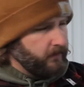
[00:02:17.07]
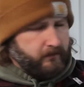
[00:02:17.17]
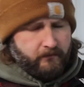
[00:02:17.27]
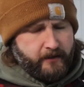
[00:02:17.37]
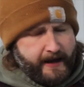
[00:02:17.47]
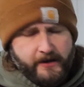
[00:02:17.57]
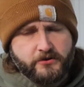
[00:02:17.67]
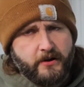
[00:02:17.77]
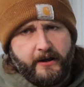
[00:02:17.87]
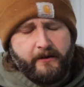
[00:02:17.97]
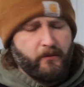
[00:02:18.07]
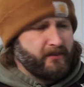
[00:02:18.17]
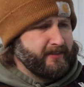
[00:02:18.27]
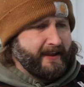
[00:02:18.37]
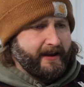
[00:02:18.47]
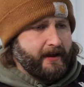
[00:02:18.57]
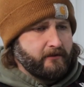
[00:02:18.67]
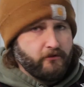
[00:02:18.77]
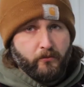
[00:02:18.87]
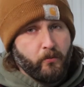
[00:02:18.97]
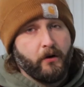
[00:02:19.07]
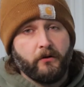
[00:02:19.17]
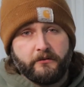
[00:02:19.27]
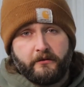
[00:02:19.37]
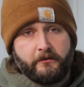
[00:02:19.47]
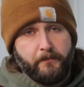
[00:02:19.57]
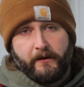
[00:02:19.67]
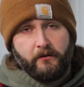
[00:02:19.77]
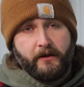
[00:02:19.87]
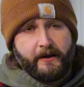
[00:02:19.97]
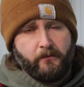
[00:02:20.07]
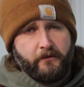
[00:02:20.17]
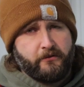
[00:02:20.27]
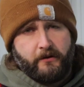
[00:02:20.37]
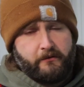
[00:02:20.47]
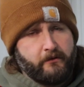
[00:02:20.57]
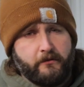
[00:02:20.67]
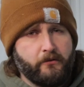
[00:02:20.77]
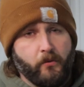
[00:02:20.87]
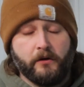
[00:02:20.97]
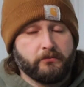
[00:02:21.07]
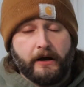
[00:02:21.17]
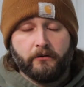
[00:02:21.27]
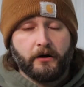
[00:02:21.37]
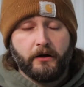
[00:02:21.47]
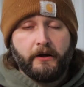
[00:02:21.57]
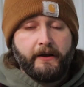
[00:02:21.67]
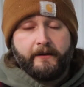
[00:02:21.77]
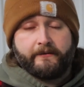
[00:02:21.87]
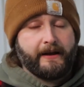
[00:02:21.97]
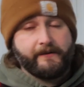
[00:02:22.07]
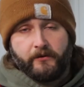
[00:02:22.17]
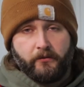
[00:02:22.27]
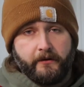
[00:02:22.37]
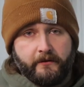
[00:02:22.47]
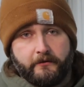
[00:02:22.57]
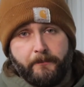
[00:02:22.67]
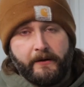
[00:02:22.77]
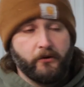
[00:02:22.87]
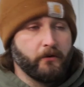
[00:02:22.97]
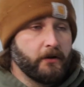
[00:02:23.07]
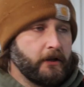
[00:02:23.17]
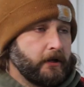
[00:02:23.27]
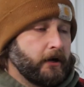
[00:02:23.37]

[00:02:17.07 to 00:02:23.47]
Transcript: and gantry with a DeWalt spindle on it, which it's just a DeWalt router. It's not even really a spindle.